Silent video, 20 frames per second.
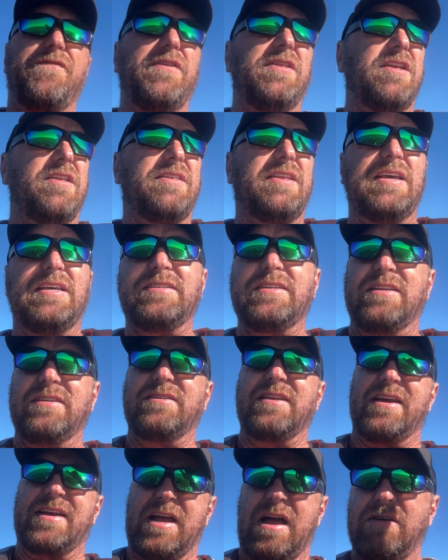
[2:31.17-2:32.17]
in the distance,
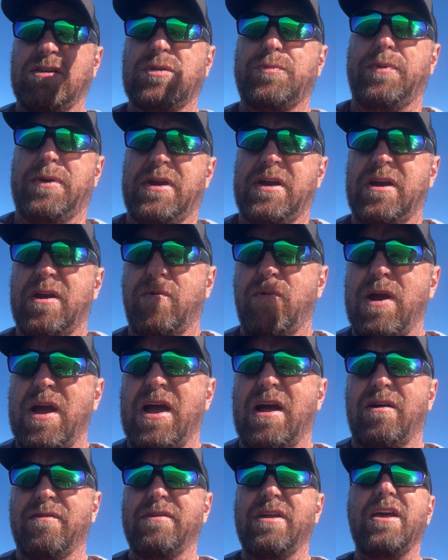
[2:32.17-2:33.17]
like I'll spin it
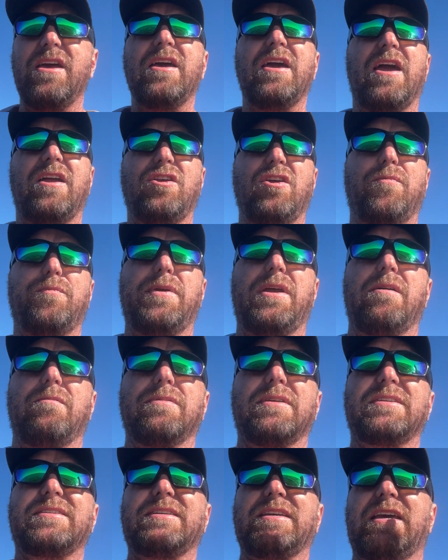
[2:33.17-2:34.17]
around and you'll be
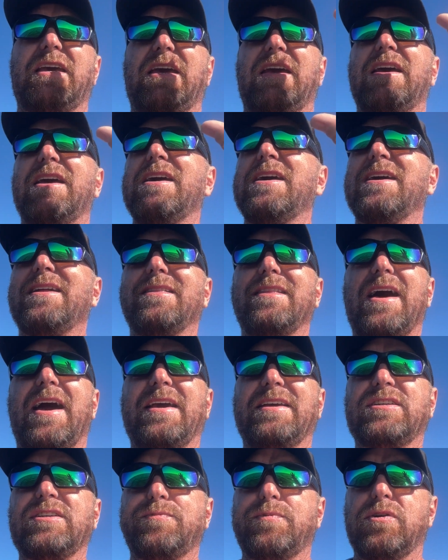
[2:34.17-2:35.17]
able to see
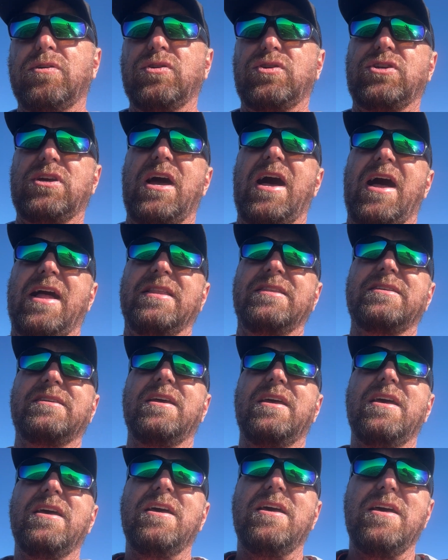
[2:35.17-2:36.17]
nice smooth shots.
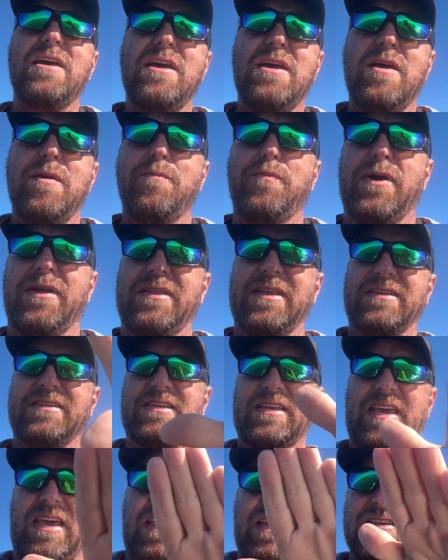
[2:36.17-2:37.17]
But the
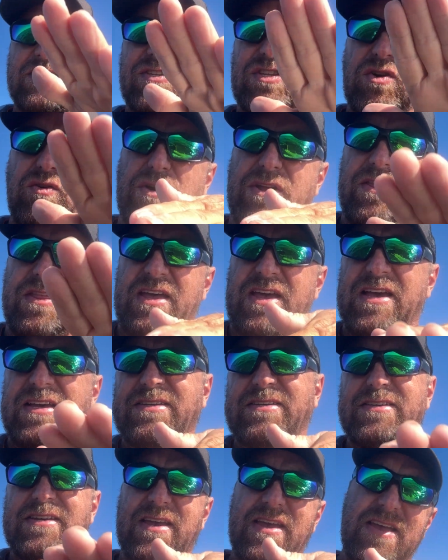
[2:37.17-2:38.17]
ski is doing
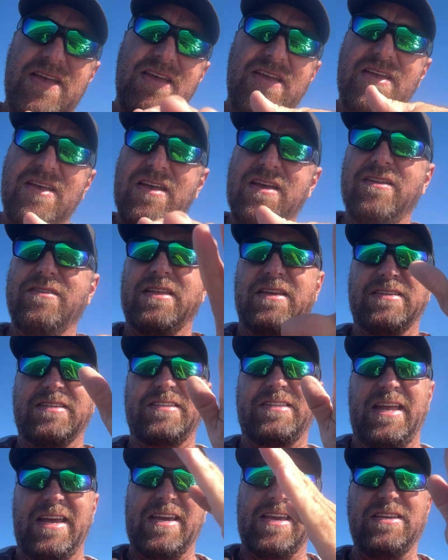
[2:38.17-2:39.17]
this, the
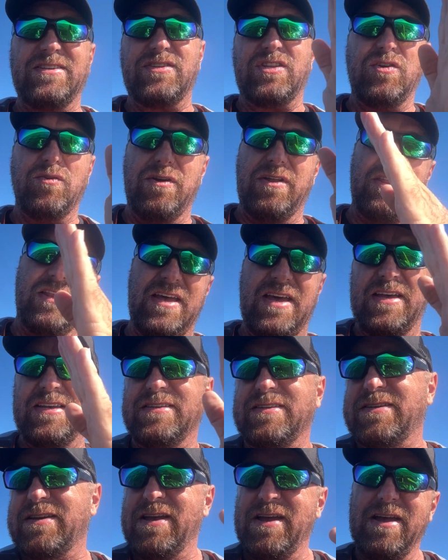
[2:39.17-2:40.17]
stick is doing
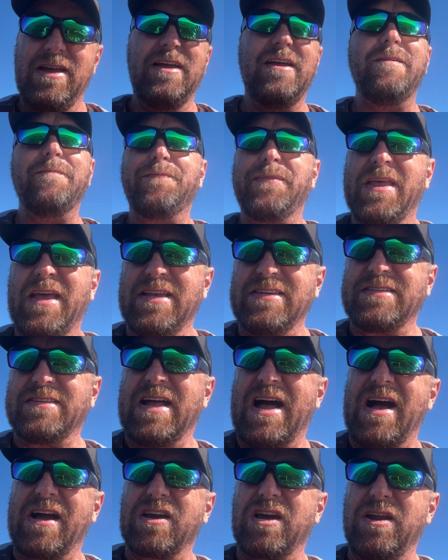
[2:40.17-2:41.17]
this. It's
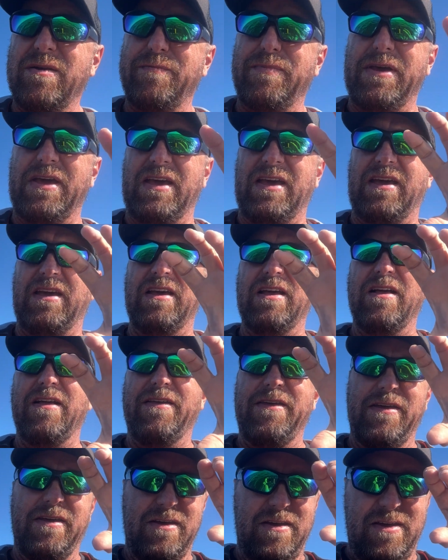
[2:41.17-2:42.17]
not going to be
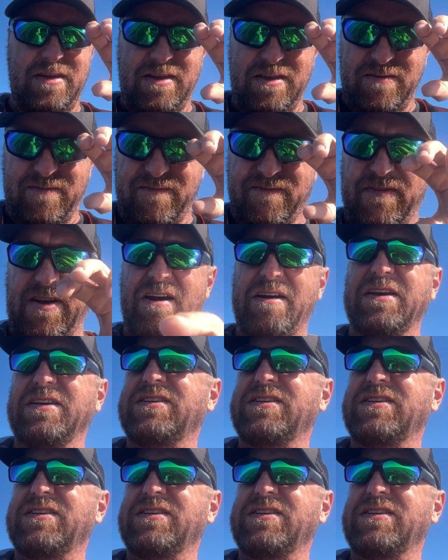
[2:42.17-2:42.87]
very